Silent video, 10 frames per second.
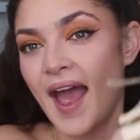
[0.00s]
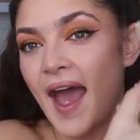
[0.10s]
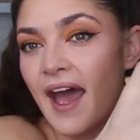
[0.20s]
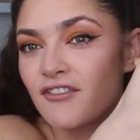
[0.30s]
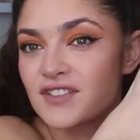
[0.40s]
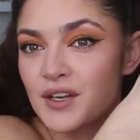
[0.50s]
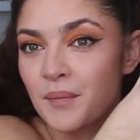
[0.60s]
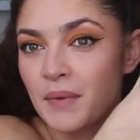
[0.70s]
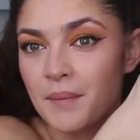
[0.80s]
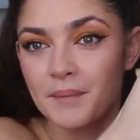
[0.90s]
have
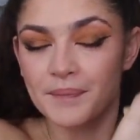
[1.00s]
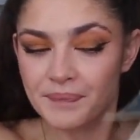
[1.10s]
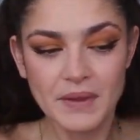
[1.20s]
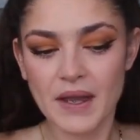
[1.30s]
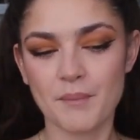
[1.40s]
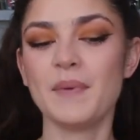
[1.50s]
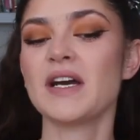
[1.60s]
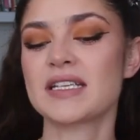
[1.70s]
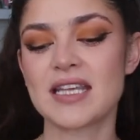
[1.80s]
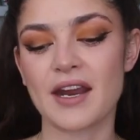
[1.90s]
some
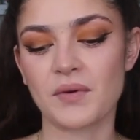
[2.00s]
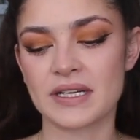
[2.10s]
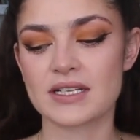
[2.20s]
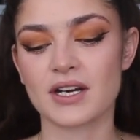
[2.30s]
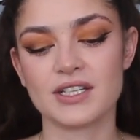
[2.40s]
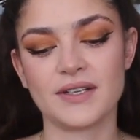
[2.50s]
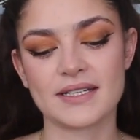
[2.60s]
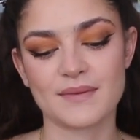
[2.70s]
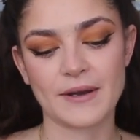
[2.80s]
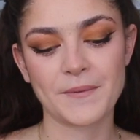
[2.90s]
books that I want to talk to you
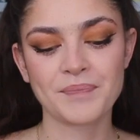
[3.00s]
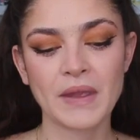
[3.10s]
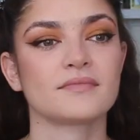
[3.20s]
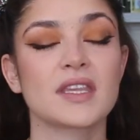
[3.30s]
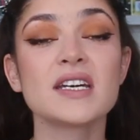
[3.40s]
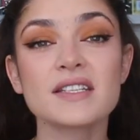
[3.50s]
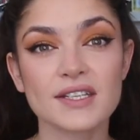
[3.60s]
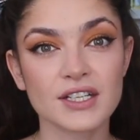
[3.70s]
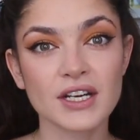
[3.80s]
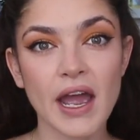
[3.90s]
guys about. This
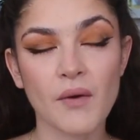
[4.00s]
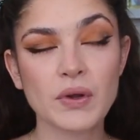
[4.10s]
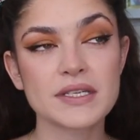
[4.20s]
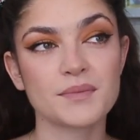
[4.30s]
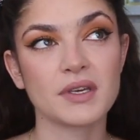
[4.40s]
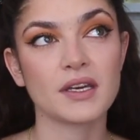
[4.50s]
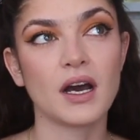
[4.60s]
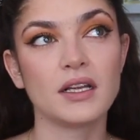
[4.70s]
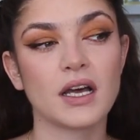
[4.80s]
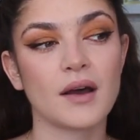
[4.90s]
year, I want to be
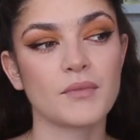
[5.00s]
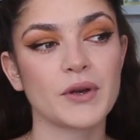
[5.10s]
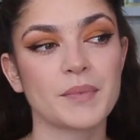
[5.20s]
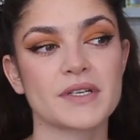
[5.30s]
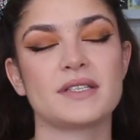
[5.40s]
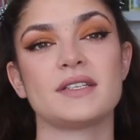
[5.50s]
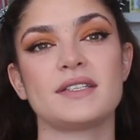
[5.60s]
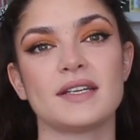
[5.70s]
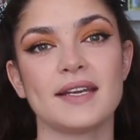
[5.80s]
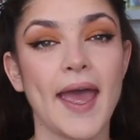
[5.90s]
a lot more
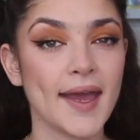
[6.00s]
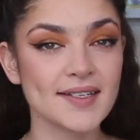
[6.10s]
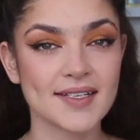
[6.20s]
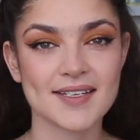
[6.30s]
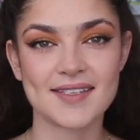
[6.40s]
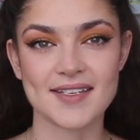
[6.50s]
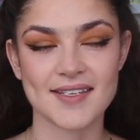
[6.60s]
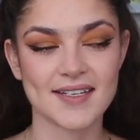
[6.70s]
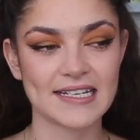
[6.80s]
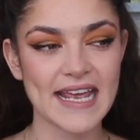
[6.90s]
persistent and
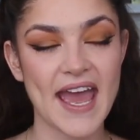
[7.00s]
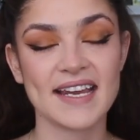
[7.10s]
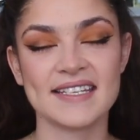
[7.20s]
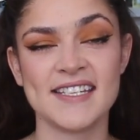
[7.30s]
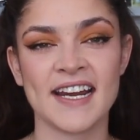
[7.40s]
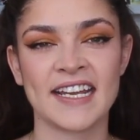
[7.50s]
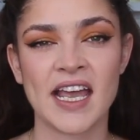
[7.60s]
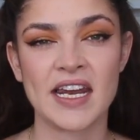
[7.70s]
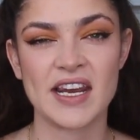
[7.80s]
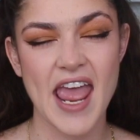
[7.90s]
consistent and
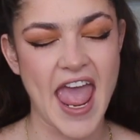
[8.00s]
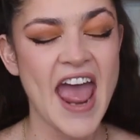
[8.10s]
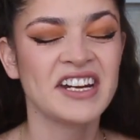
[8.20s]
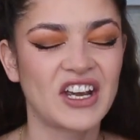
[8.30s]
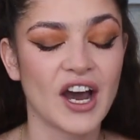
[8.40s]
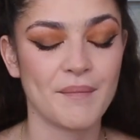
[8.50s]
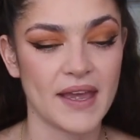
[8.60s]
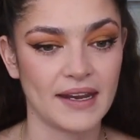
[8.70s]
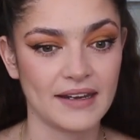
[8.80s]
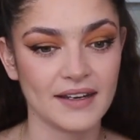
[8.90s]
dedicated and
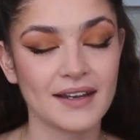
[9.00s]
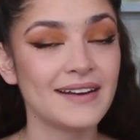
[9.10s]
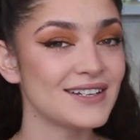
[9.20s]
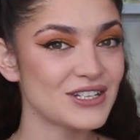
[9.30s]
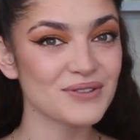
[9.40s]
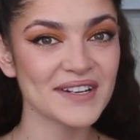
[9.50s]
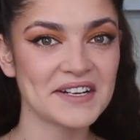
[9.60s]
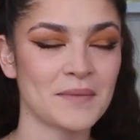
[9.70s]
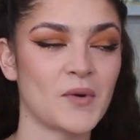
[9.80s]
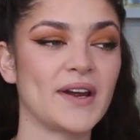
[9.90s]
committed to
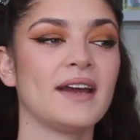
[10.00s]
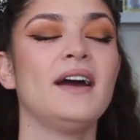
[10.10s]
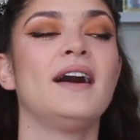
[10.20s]
reading more.